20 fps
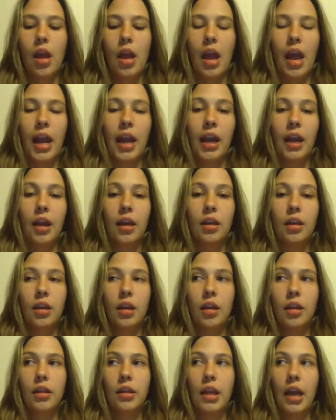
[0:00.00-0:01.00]
And
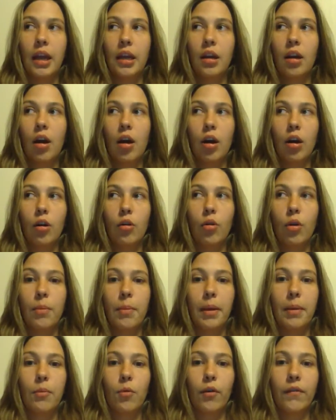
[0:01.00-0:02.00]
they are going to
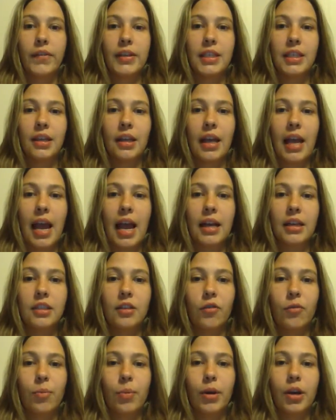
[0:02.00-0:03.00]
be more physically
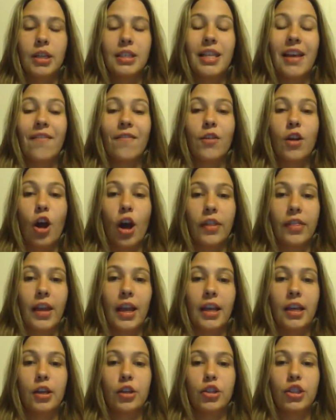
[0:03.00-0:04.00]
active because they've got
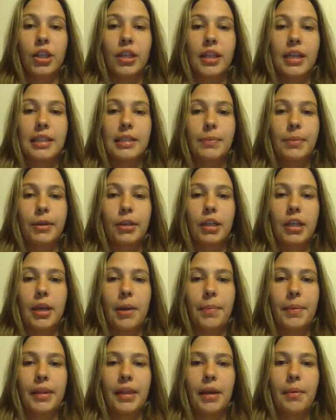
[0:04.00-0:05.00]
the energy that's building
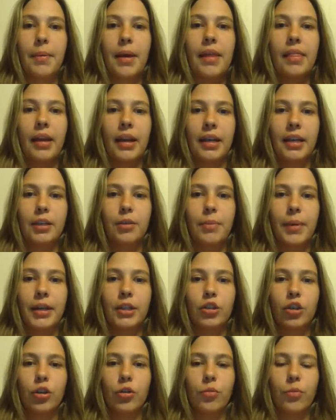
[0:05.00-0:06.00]
up in them, and they need to
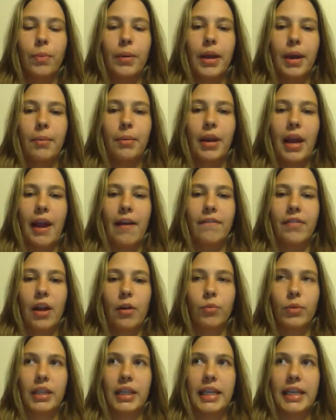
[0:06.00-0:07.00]
make sure to be able to have
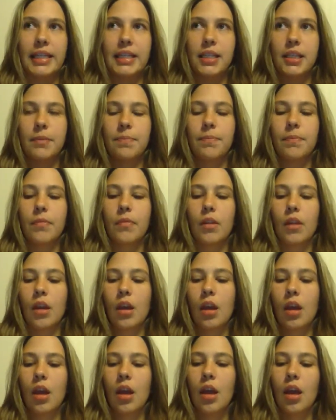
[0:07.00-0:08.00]
that release.
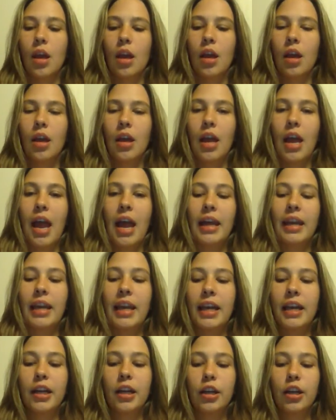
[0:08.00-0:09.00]
And
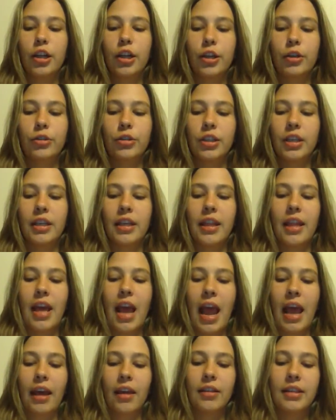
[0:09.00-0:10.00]
in conclusion, the
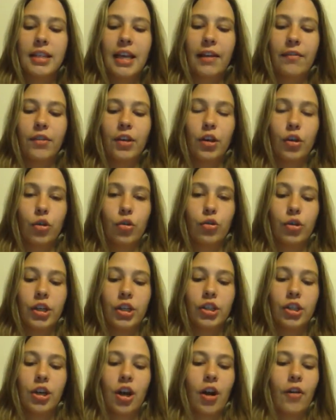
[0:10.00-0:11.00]
health, safety, and
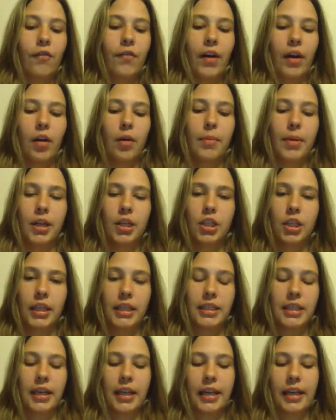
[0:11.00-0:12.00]
nutrition are very much
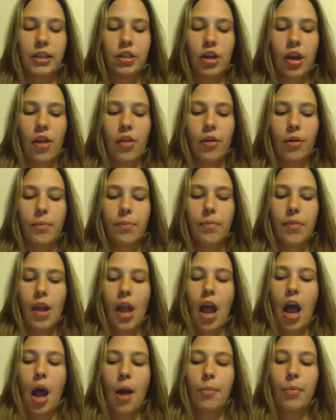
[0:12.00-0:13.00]
linked to each other.
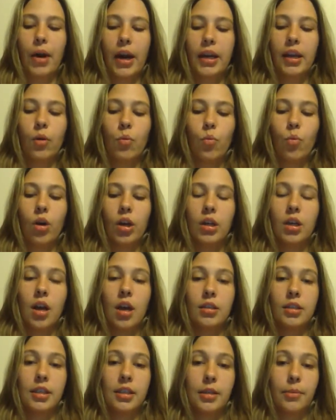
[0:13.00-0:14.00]
A break in one
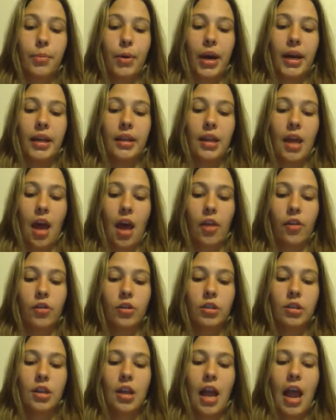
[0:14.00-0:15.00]
causes a break in the
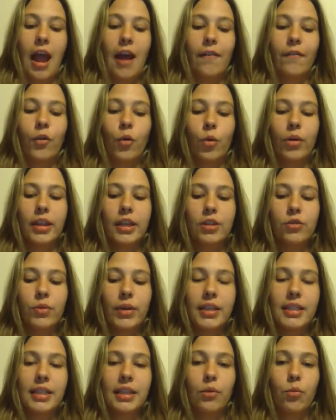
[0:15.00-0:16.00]
others. And for this
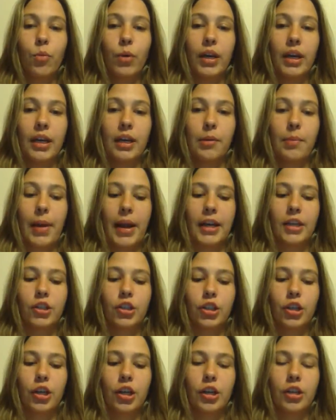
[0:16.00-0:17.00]
reason, we need to make
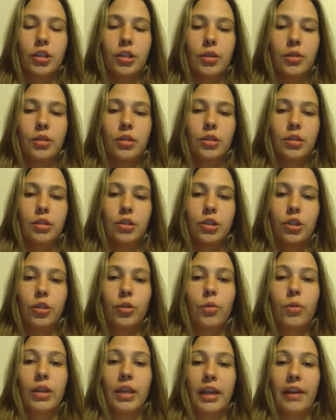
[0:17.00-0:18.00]
sure
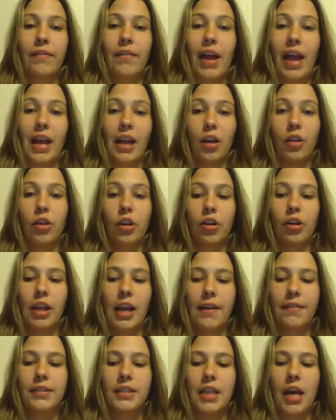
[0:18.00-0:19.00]
to live a healthier
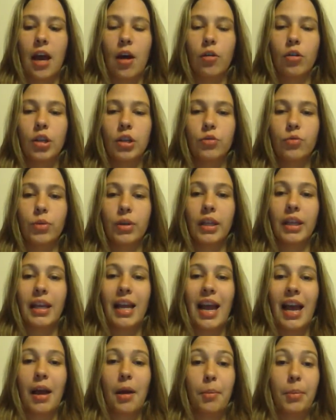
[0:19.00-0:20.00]
lifestyle. Because
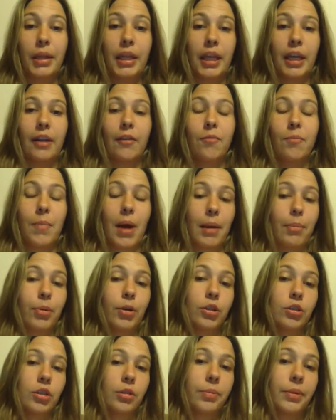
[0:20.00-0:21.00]
really, I believe, my
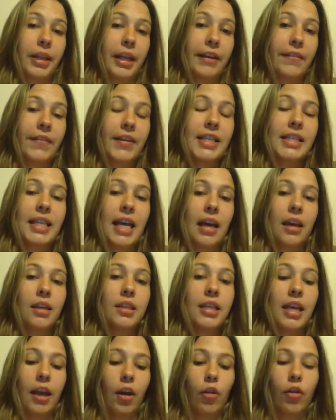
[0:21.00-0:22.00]
personal belief is that
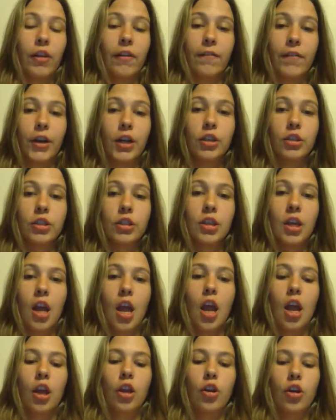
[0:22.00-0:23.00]
it's healthy first.
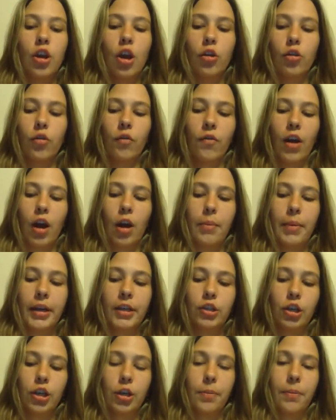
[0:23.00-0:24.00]
You know, you've got to
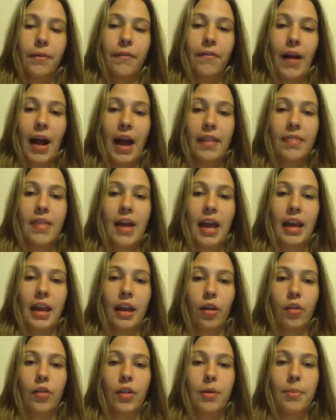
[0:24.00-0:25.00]
make sure to provide that
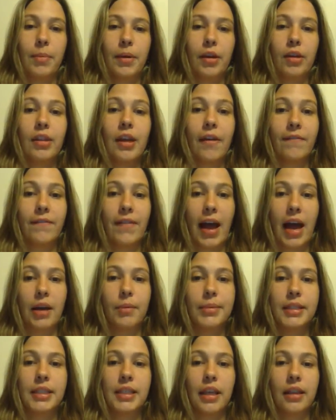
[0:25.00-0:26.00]
healthy meal, that
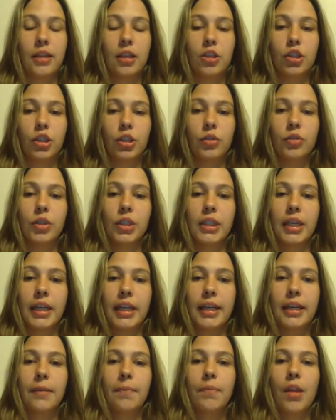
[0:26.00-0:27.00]
vitamins that the children
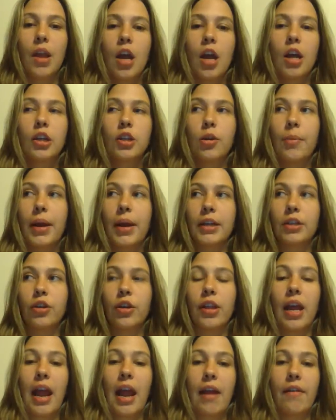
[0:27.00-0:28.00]
need, to make
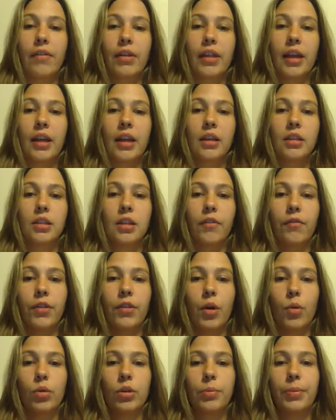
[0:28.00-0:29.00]
sure that everything else can
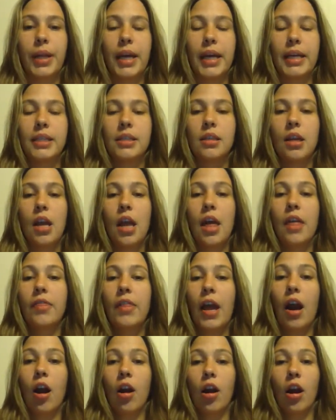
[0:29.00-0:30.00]
flow into place.
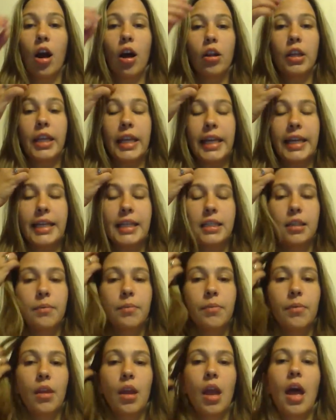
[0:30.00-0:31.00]
They are all linked.
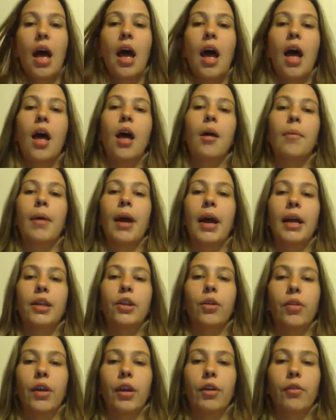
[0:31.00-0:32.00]
I
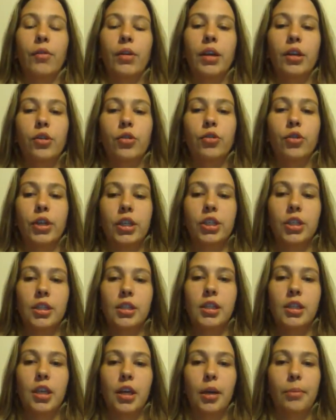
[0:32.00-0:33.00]
do think Real Nutrition
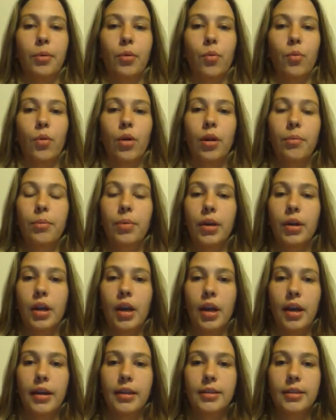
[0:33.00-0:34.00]
is the #1,
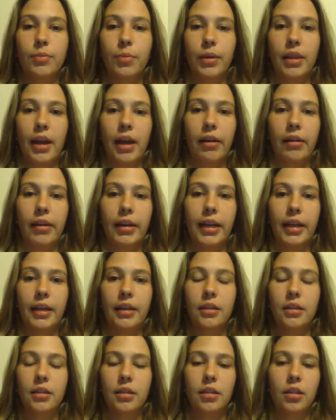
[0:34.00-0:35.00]
because without
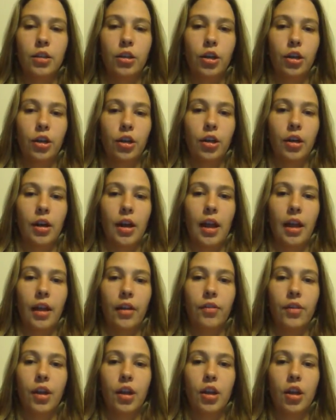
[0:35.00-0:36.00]
it, your
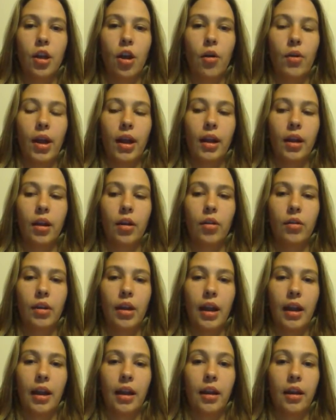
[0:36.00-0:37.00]
health can go
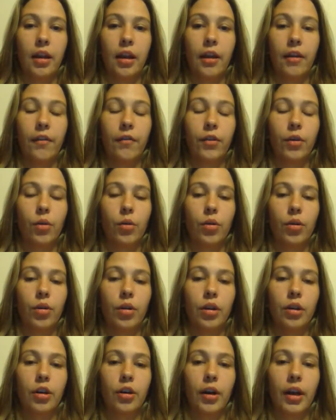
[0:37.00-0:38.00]
down, and if
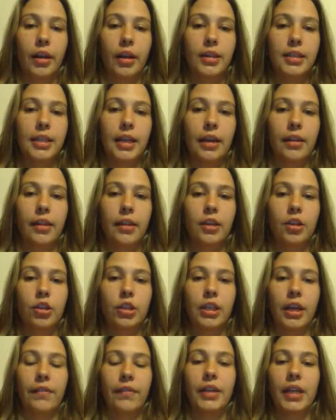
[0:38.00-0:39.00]
your health's down, then
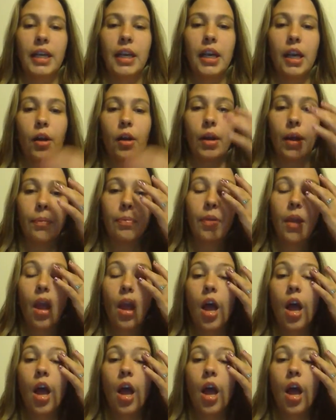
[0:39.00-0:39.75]
your safety can go down.